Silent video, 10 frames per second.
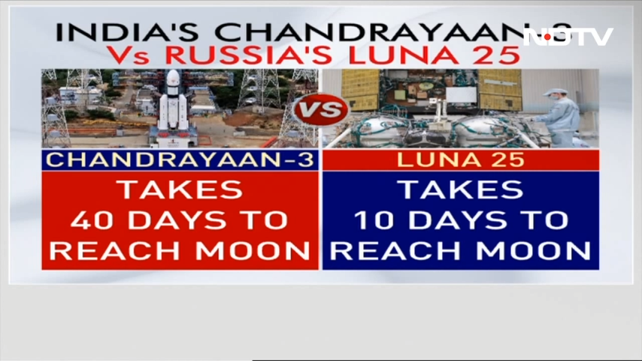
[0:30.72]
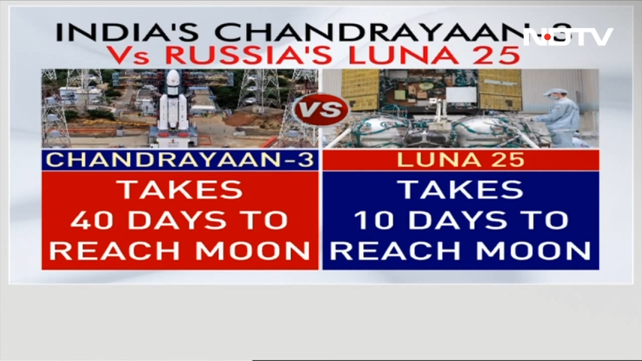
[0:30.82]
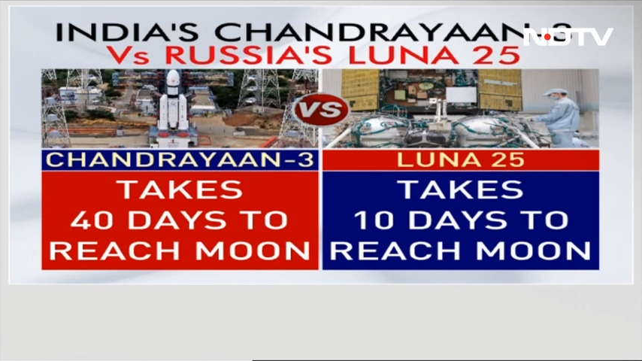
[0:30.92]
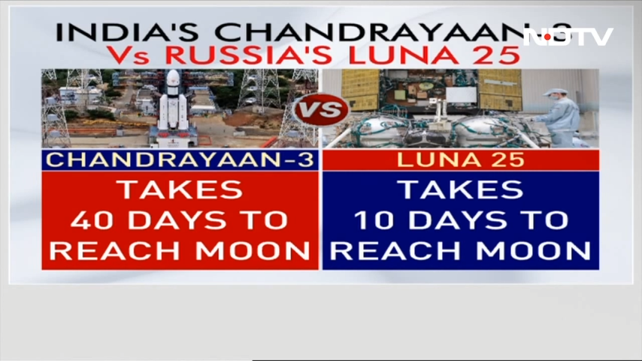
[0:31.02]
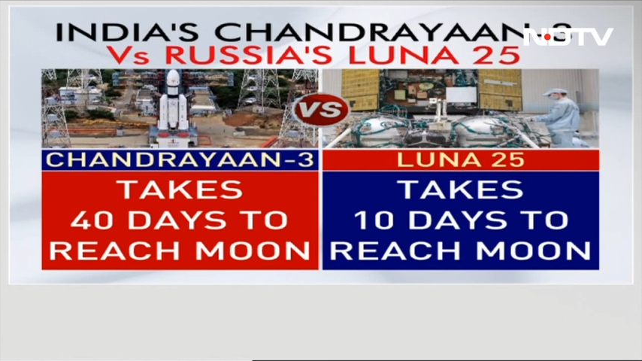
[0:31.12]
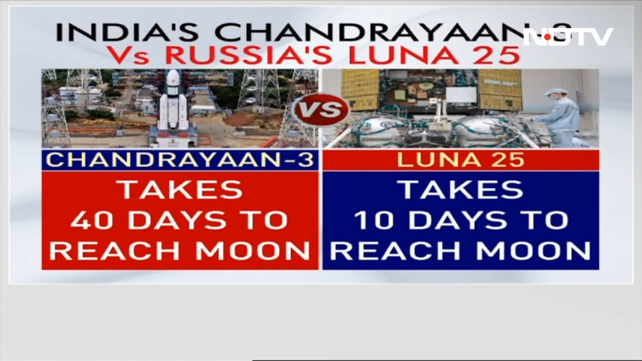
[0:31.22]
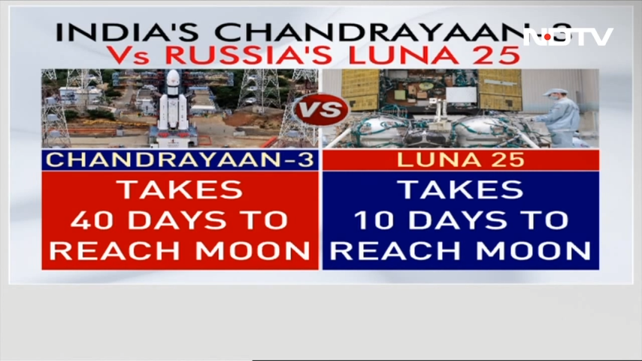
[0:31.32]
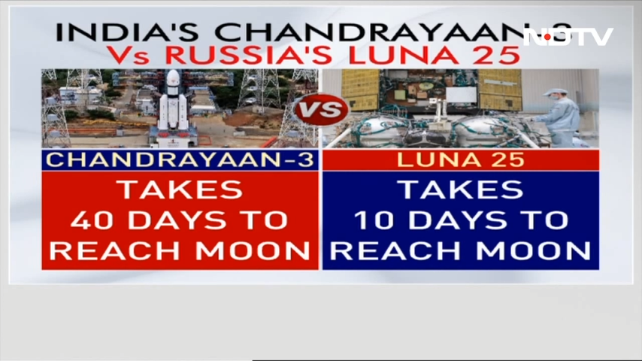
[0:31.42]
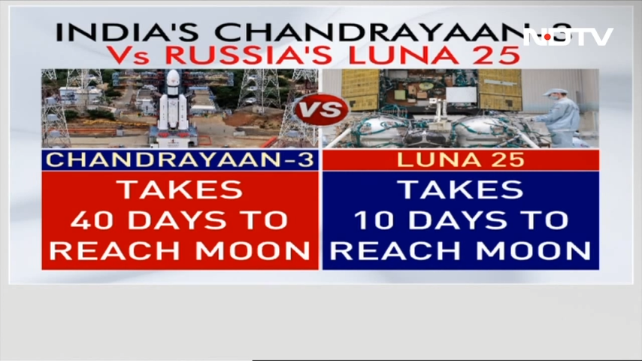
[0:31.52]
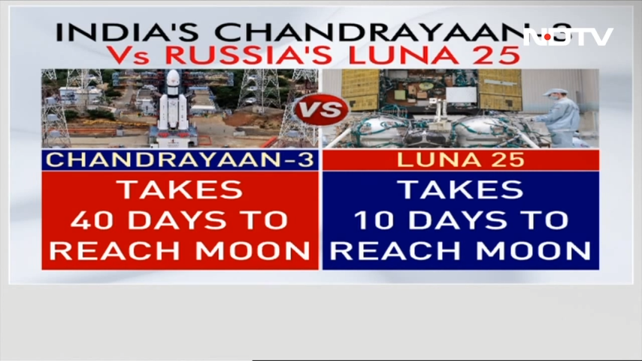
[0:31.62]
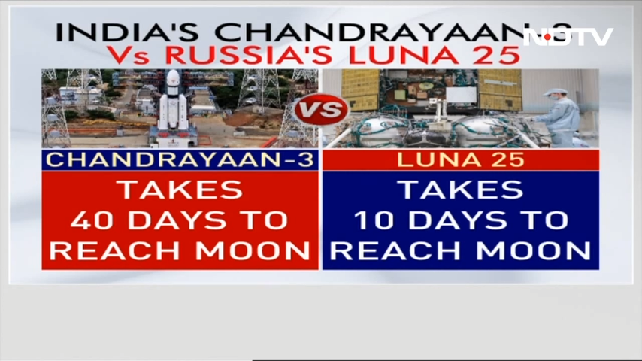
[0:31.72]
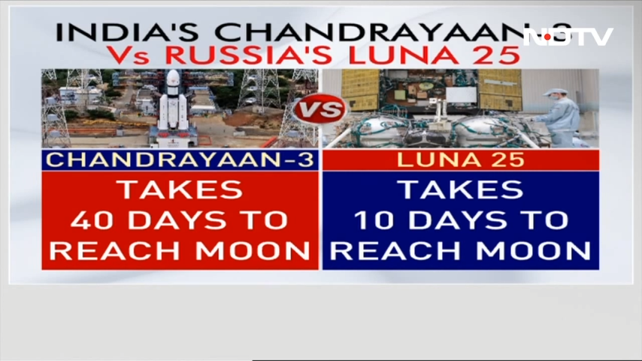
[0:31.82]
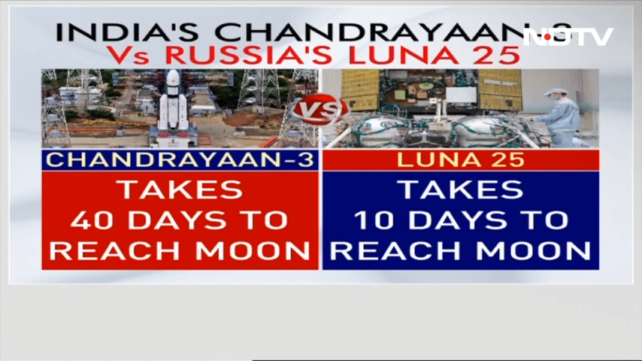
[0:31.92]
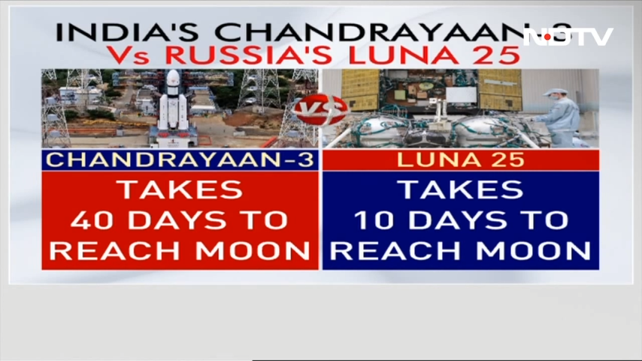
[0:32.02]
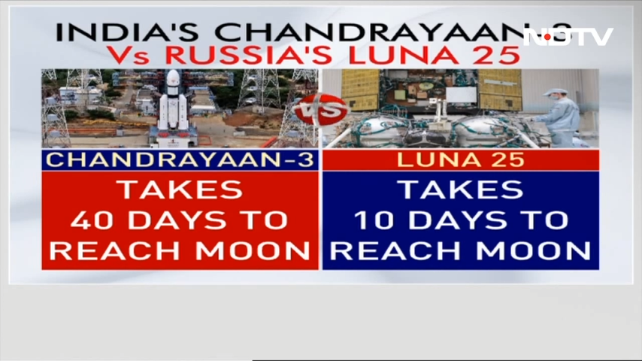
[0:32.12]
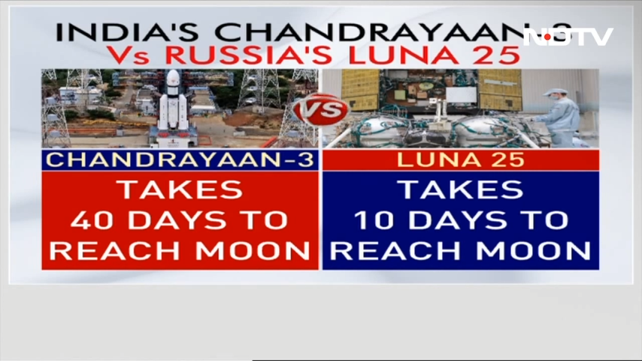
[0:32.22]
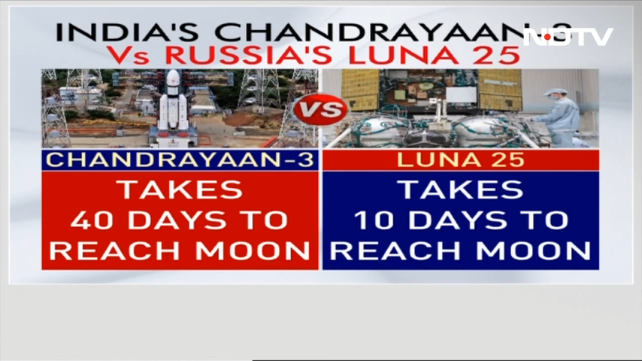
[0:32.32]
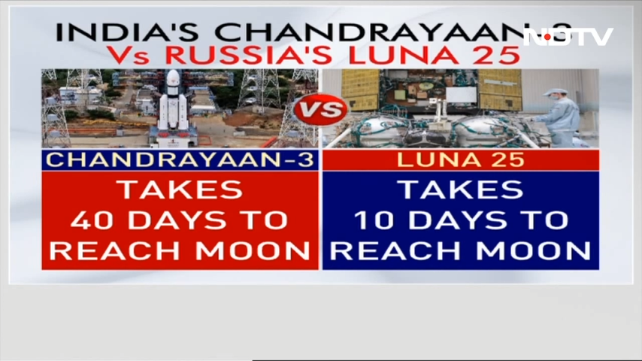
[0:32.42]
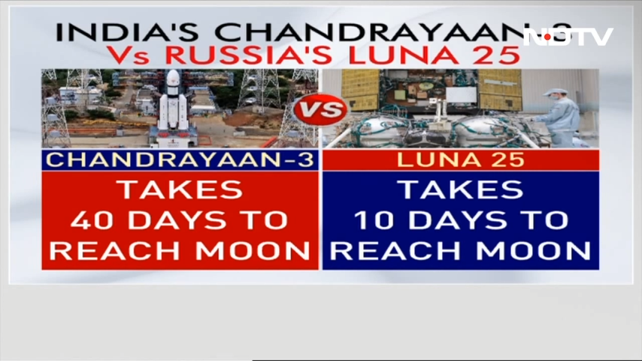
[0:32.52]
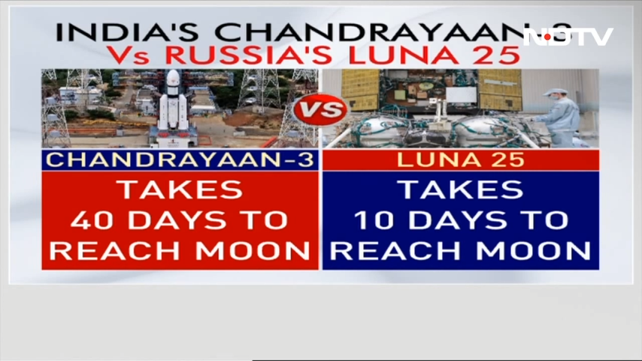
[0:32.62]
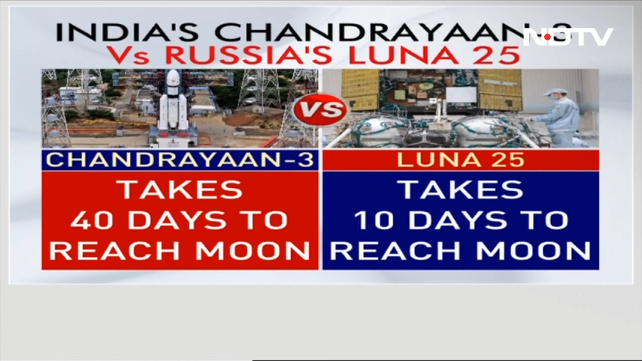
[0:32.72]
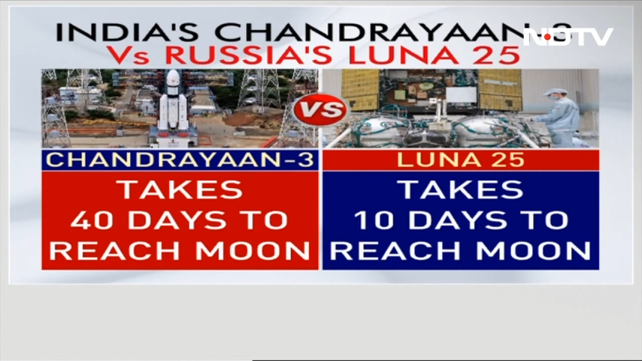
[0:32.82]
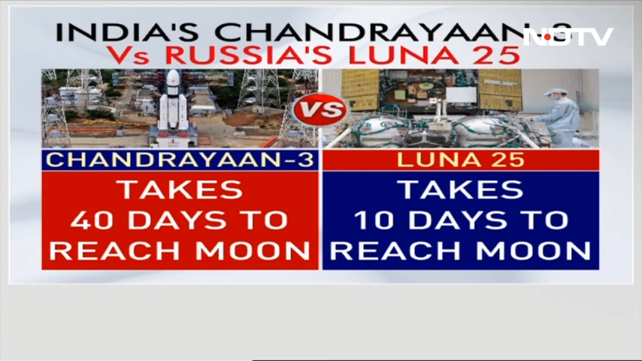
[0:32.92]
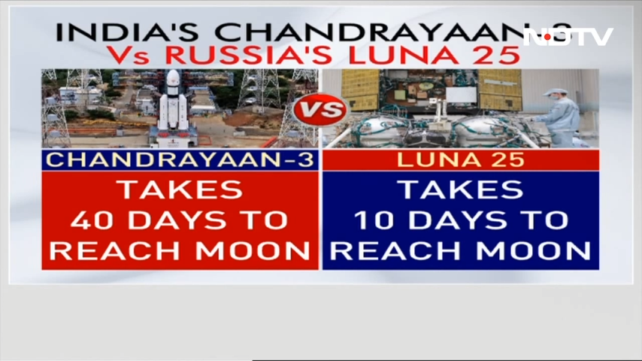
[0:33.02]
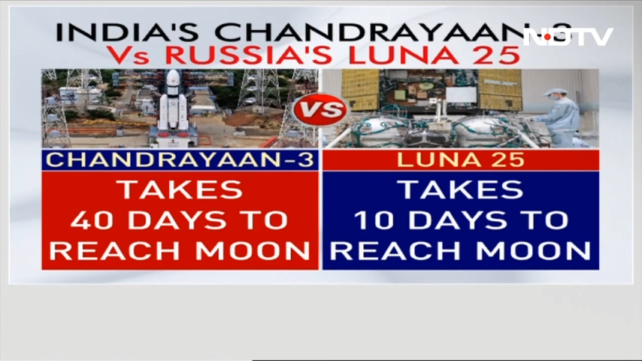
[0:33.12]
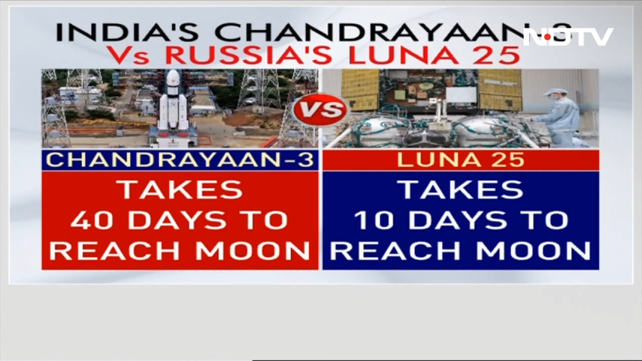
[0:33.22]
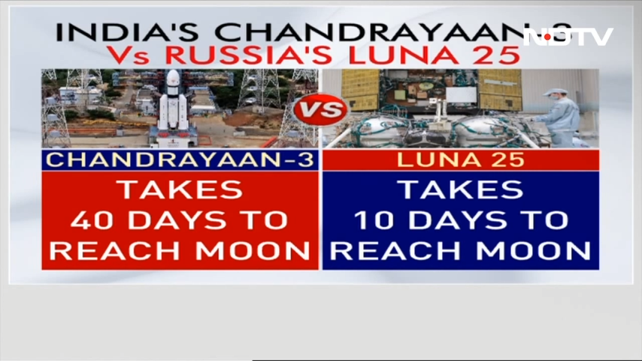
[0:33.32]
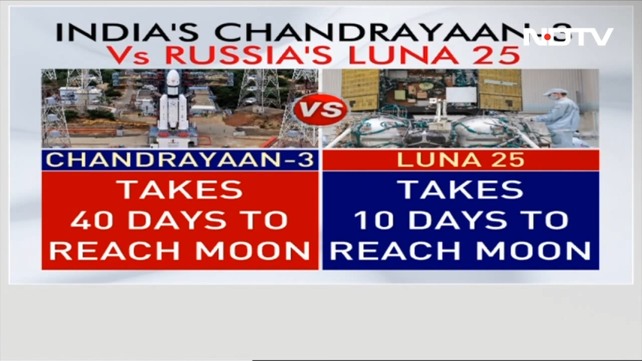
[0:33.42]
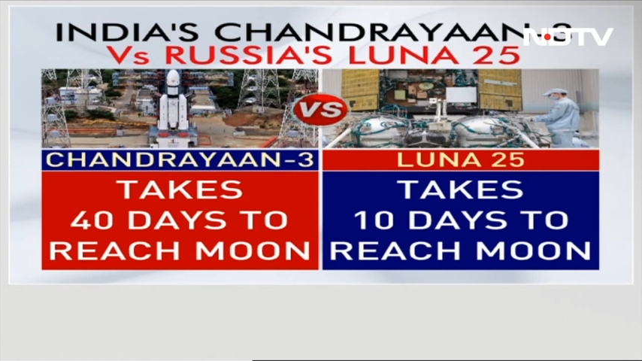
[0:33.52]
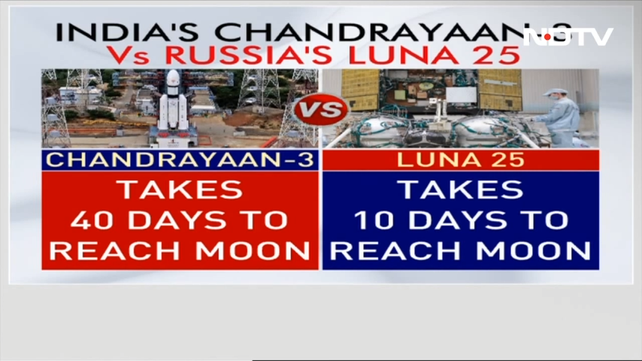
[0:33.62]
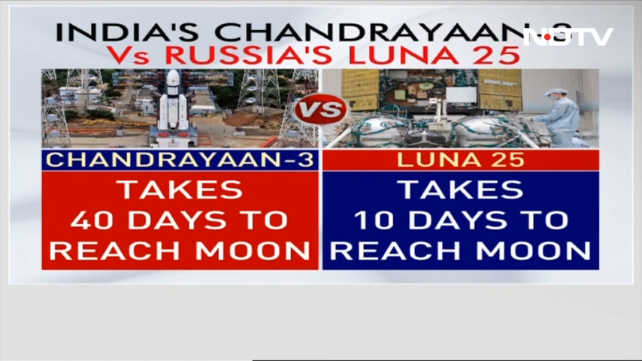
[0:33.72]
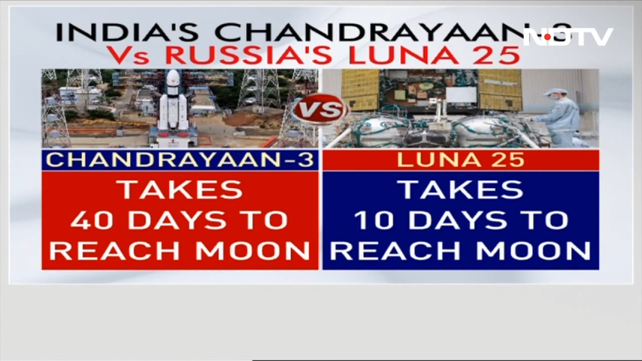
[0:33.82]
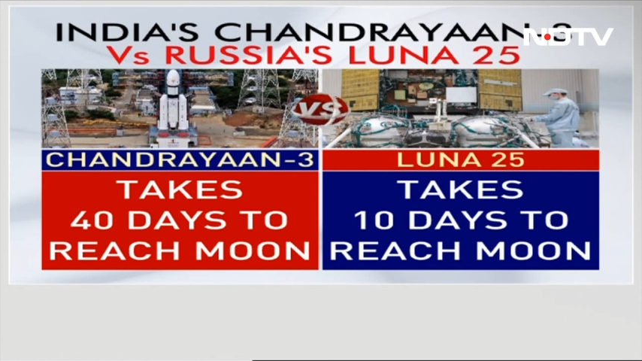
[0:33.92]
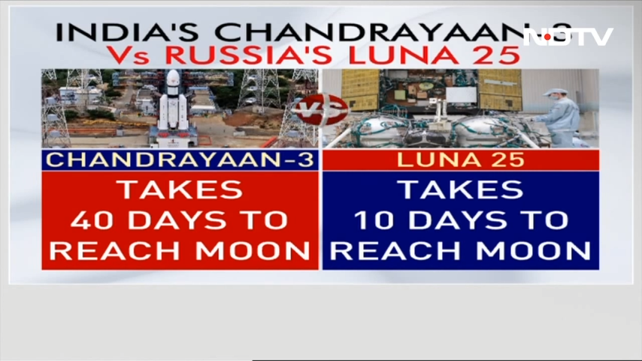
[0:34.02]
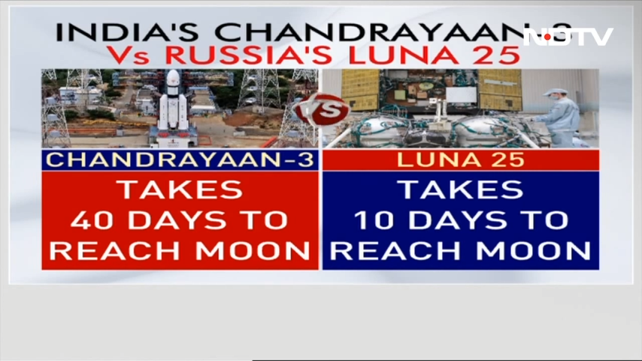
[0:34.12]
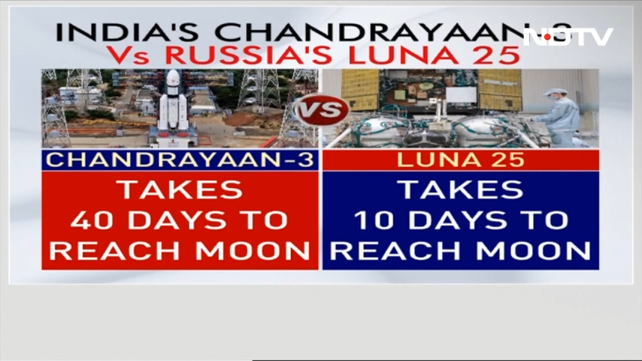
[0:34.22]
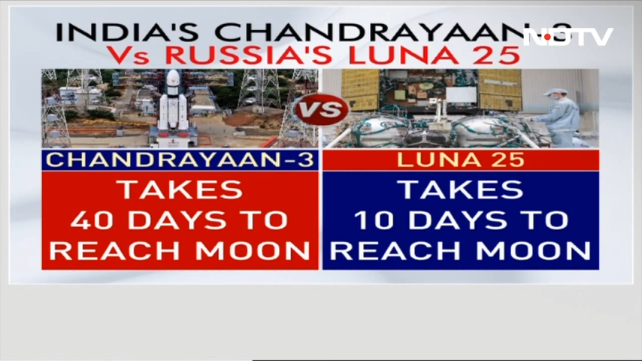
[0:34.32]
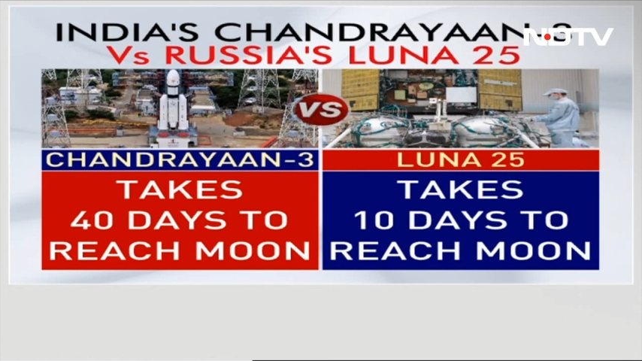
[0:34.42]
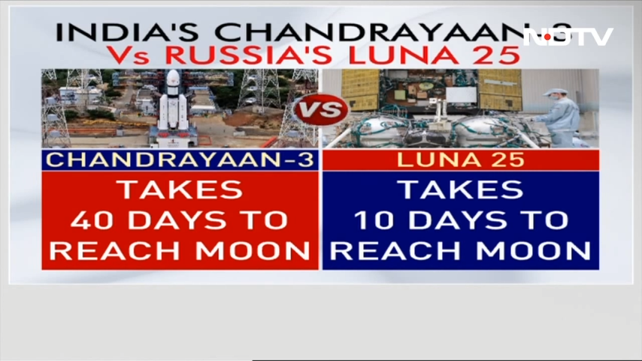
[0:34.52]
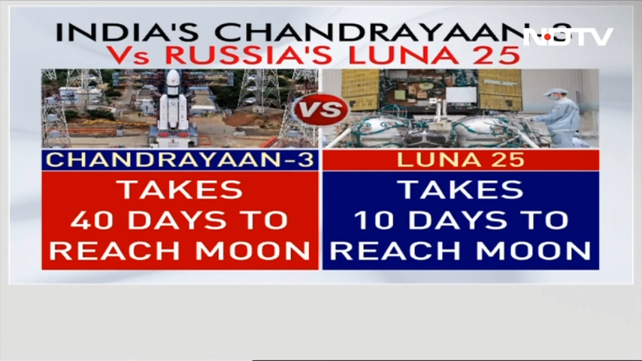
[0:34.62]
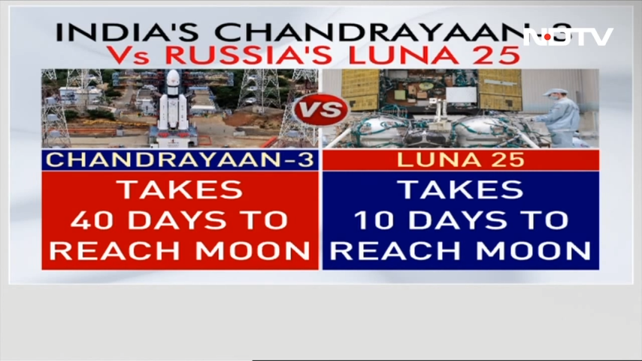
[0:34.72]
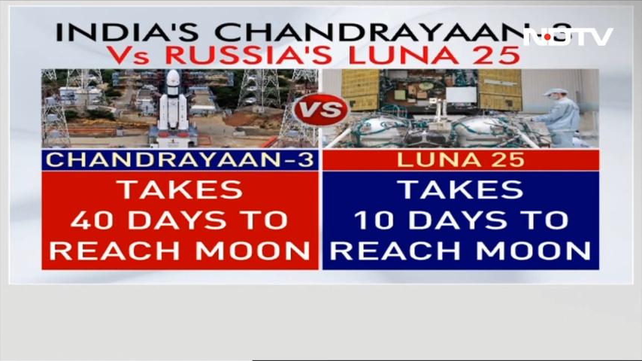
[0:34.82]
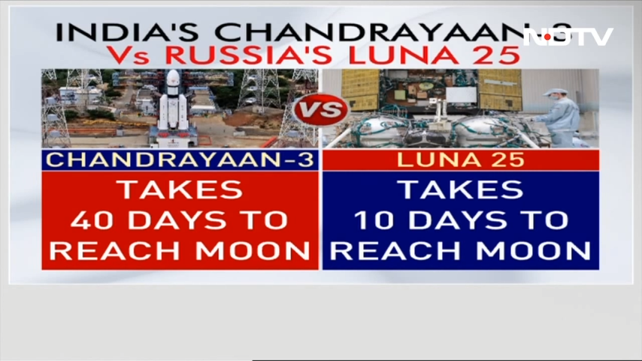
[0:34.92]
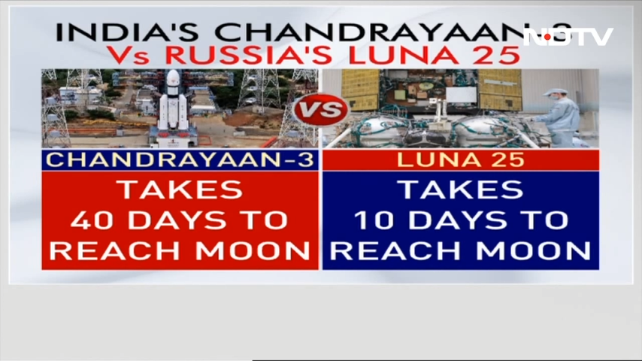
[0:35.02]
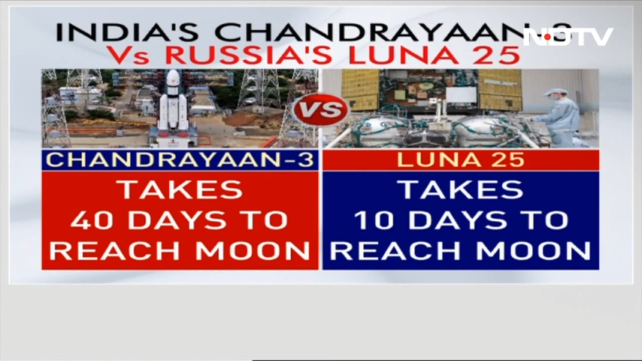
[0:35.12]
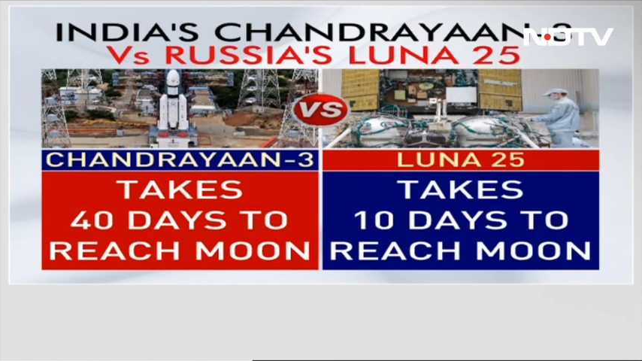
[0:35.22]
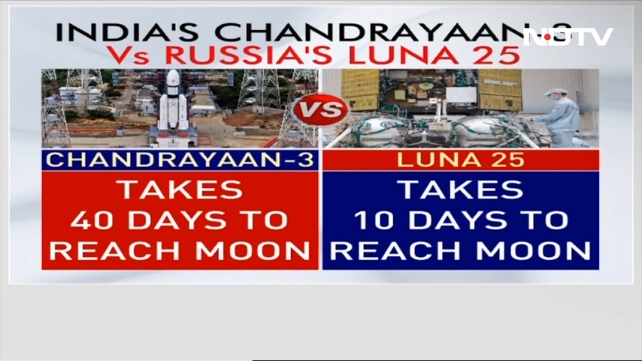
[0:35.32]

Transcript: Nobody's mouth can be seen.